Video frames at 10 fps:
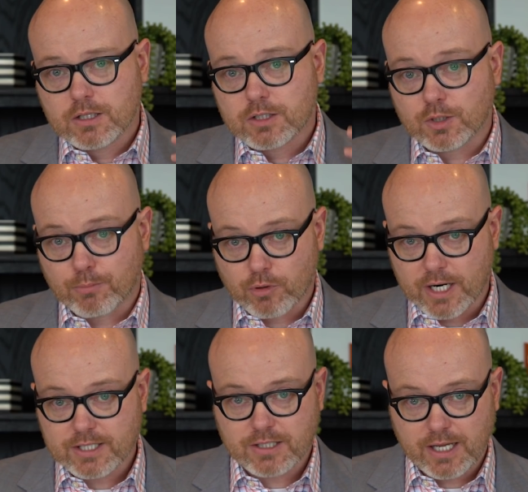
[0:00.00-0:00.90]

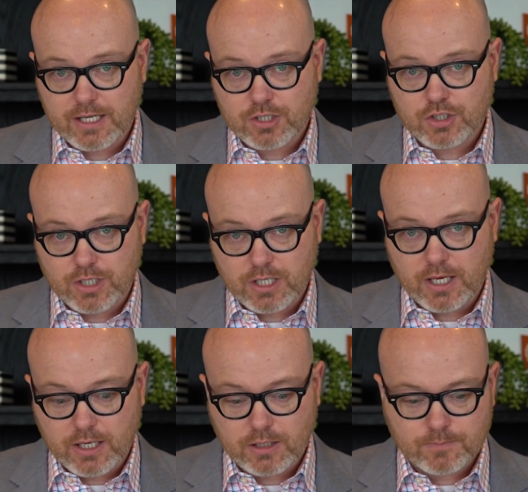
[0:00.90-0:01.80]
suppressed
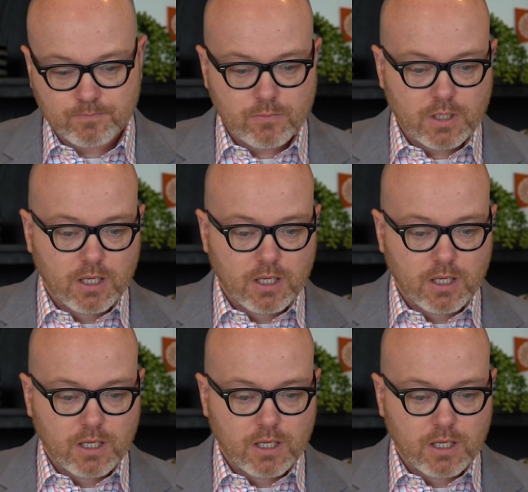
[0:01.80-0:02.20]
HDL,